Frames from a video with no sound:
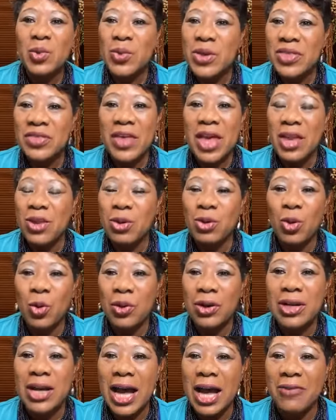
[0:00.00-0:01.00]
We thank you,
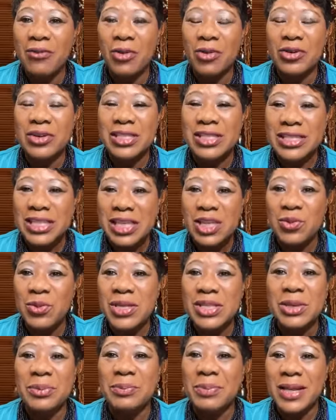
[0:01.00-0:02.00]
Lord God, for
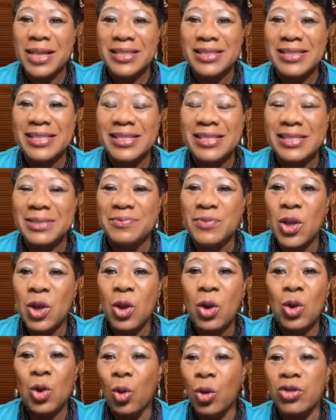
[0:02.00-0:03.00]
continuing to bless us. And
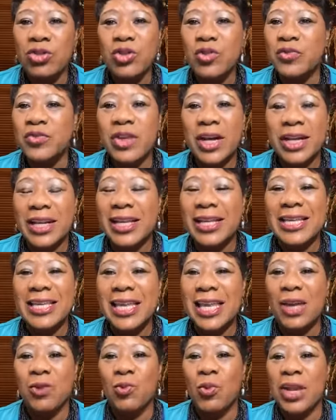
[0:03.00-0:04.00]
Lord, you've done it
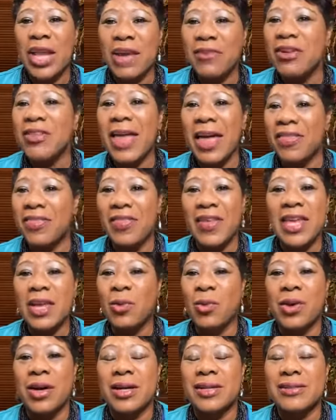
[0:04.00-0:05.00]
again. Whatever that
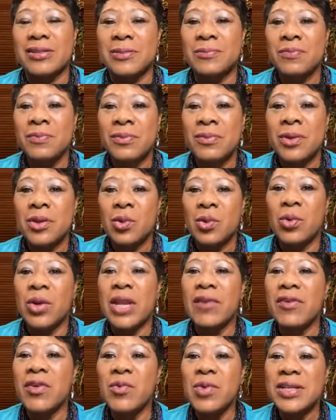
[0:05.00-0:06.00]
thing was,
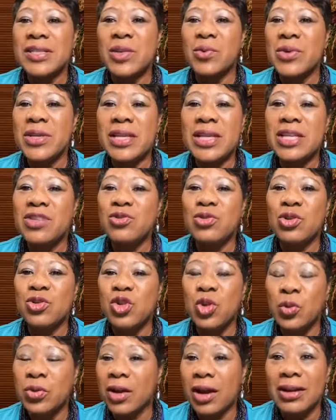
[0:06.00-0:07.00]
Whatever it was that we needed you
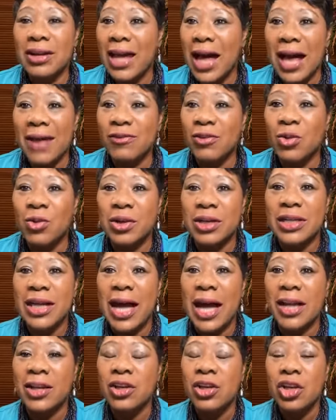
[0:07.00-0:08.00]
to do in our lives, Lord
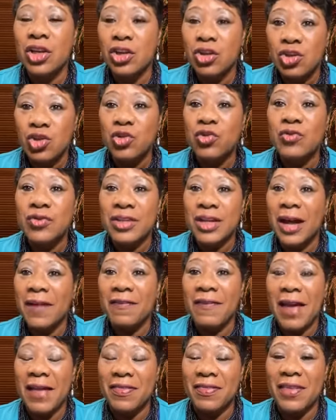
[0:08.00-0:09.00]
God, you've
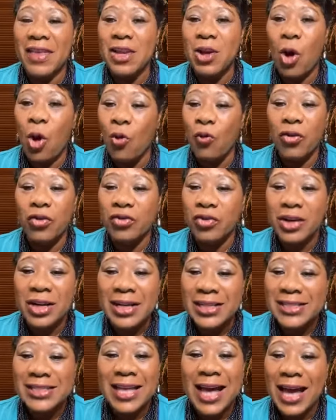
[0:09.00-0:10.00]
done that thing over for
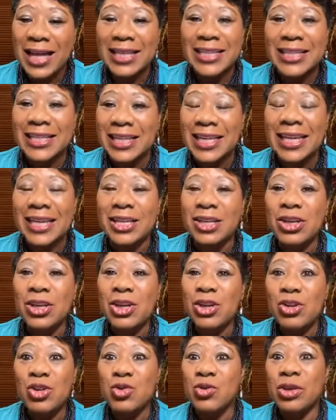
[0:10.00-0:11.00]
us, God. Again,
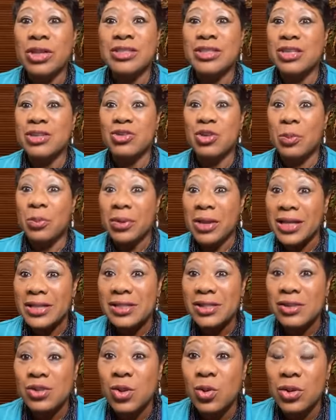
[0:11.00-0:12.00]
you continue to
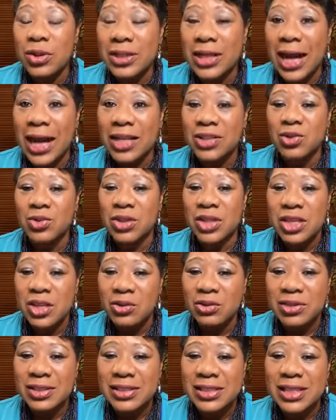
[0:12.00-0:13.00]
bless us, Lord God. You
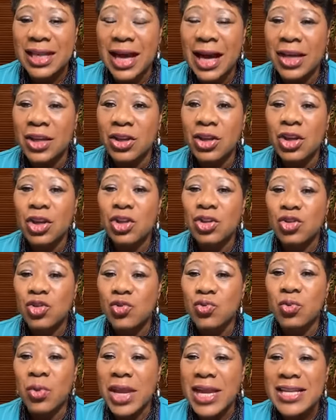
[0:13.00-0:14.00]
healed us, God.
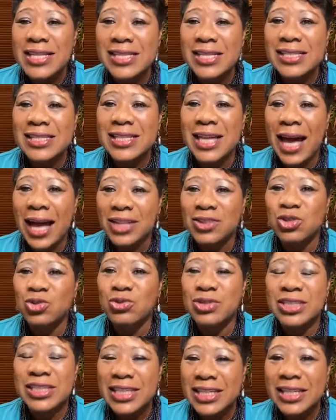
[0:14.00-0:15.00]
You raised us, God.
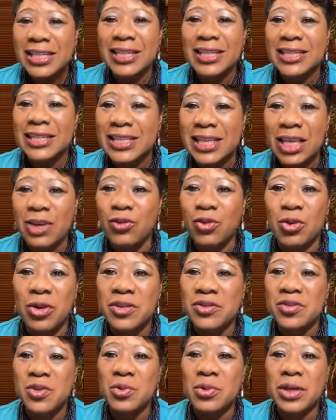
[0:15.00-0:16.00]
You did it again
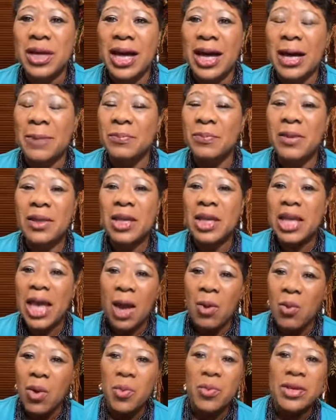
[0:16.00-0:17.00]
for us, oh God.
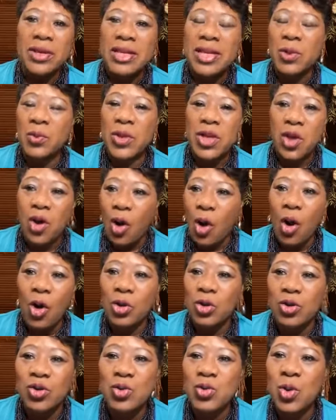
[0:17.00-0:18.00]
God, what we needed, we
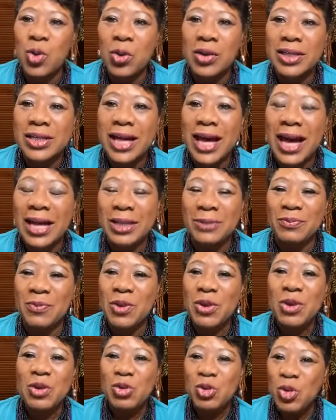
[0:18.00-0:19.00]
called on you, Lord God, and
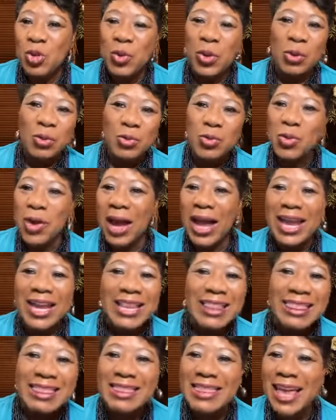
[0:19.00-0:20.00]
you were
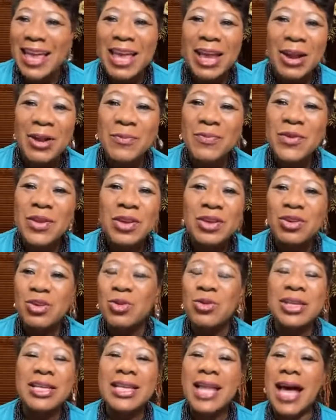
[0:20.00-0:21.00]
right there.
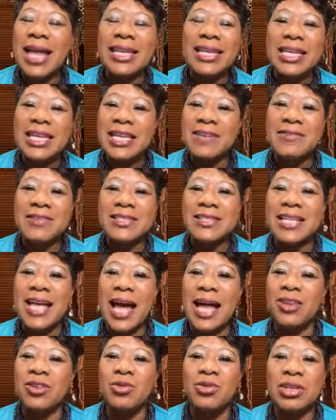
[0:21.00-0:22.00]
You did not leave us,
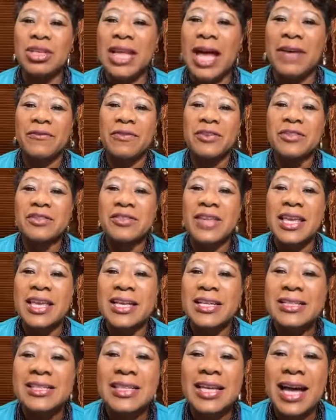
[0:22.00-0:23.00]
God. You not
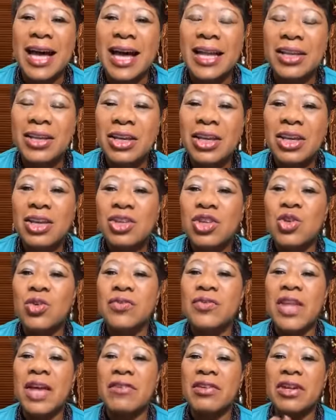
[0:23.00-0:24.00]
forsake us, God.
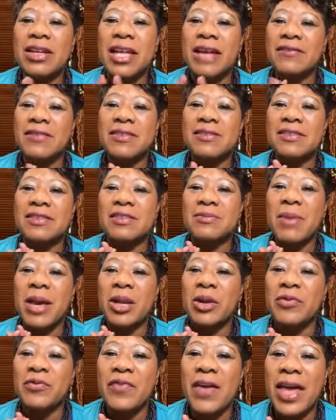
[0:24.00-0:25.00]
You've never left us. As a
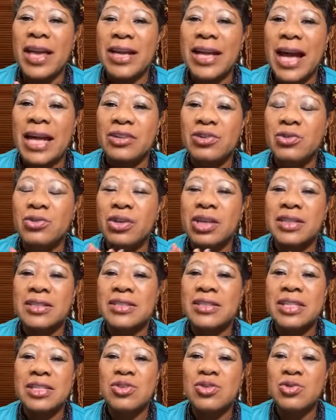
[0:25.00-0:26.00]
matter of fact, God, you
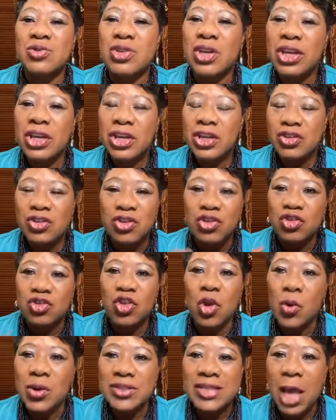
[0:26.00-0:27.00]
continued to
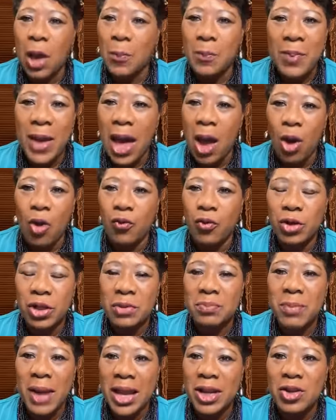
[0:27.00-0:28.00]
show us how
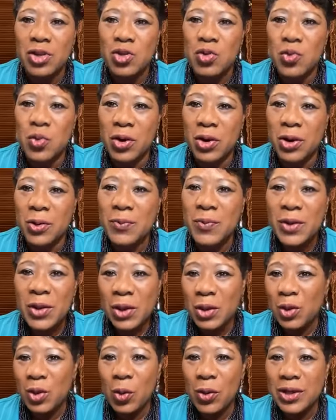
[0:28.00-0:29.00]
powerful and mighty you were.
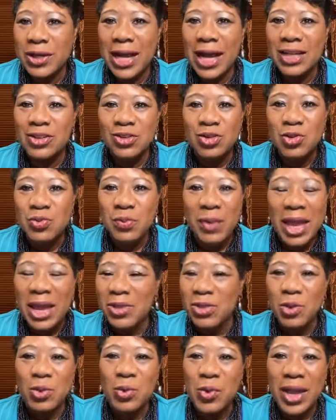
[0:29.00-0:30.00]
Lord God, you
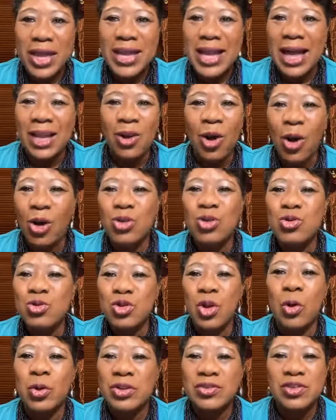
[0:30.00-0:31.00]
made the way. God, all
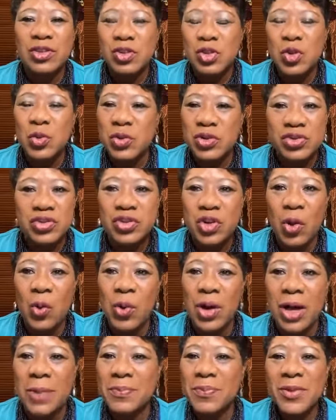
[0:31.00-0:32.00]
you told us to do was
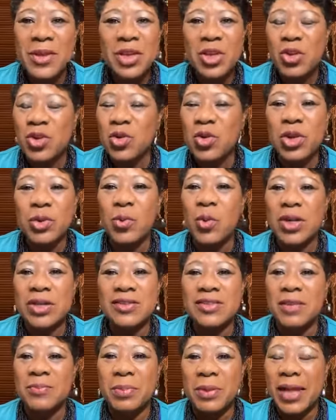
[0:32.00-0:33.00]
show up. You didn't
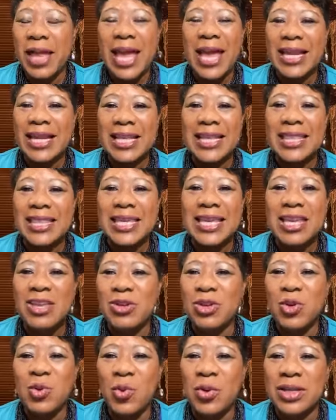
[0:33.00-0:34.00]
want us to plan
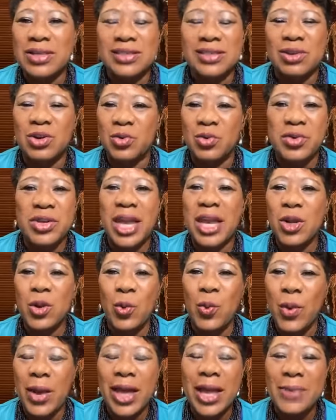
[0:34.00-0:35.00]
anything. You didn't want us to
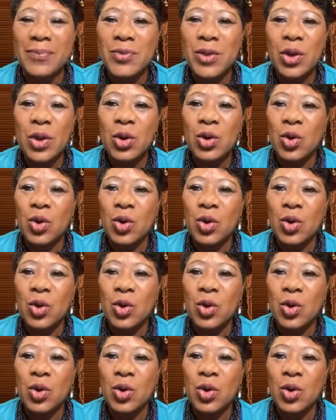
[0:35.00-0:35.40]
create a way.